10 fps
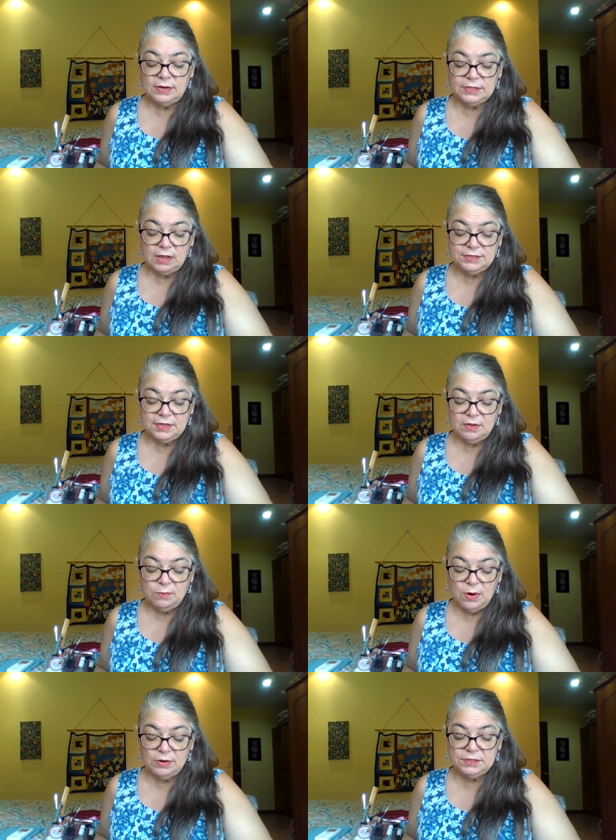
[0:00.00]
There's also
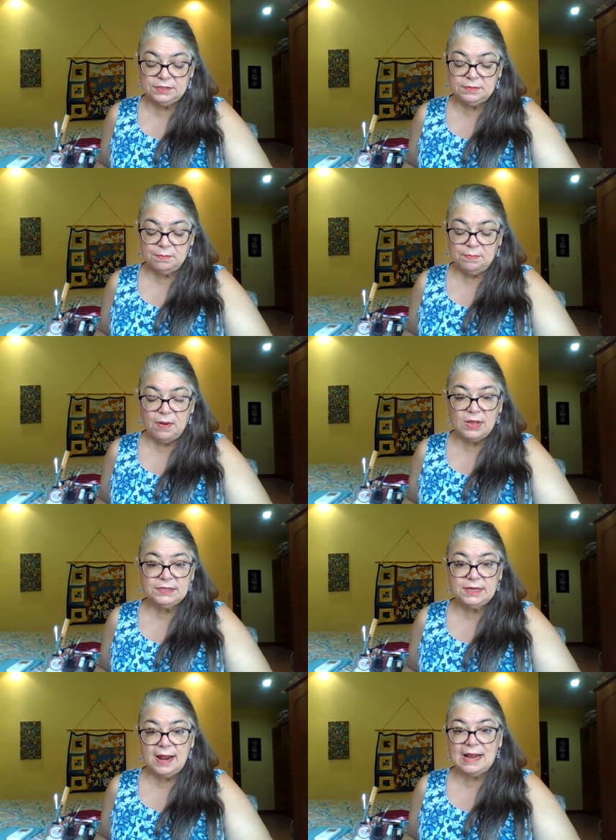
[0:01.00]
the worst
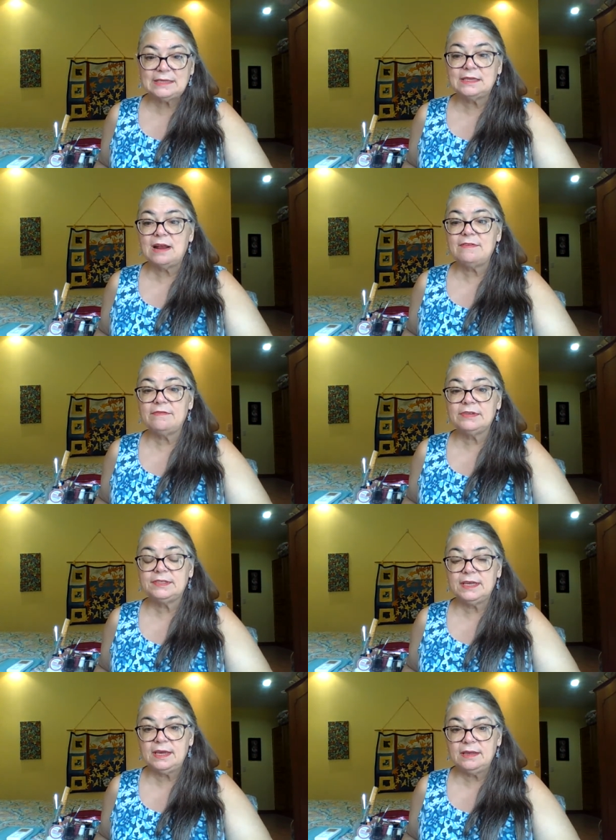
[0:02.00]
Boston accent I've ever
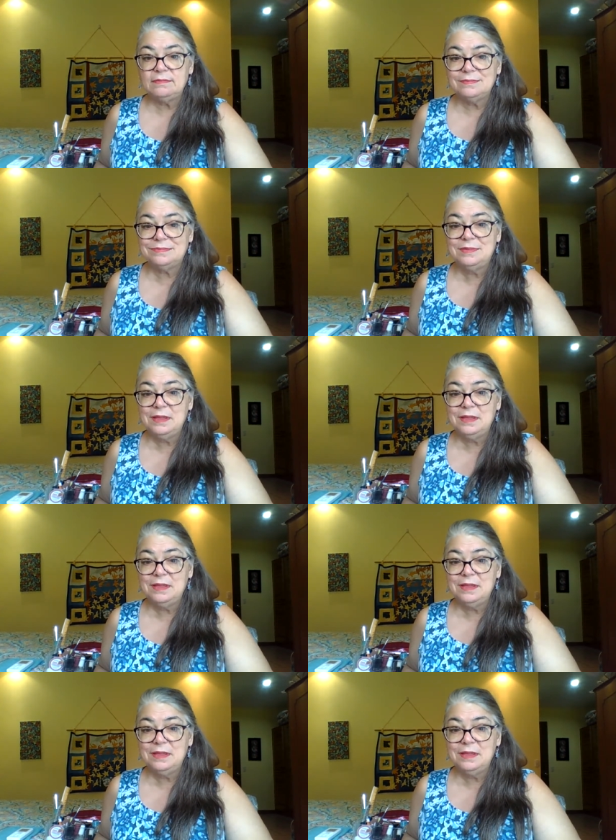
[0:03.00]
seen